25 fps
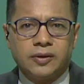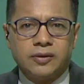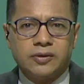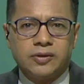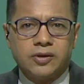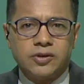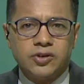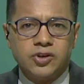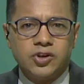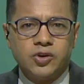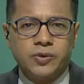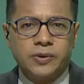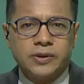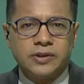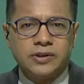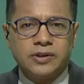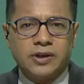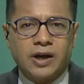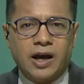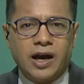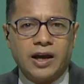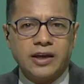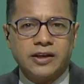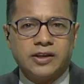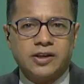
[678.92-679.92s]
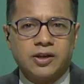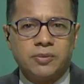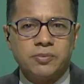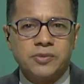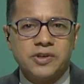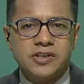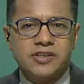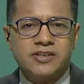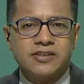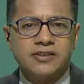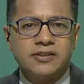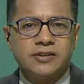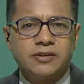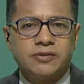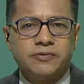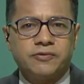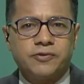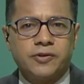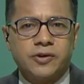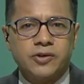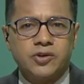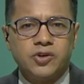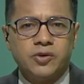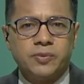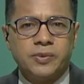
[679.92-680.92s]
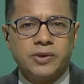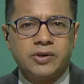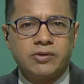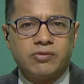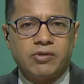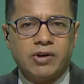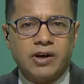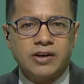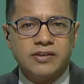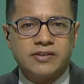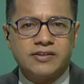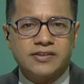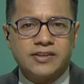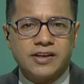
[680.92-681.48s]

The UN High Commissioner for Human Rights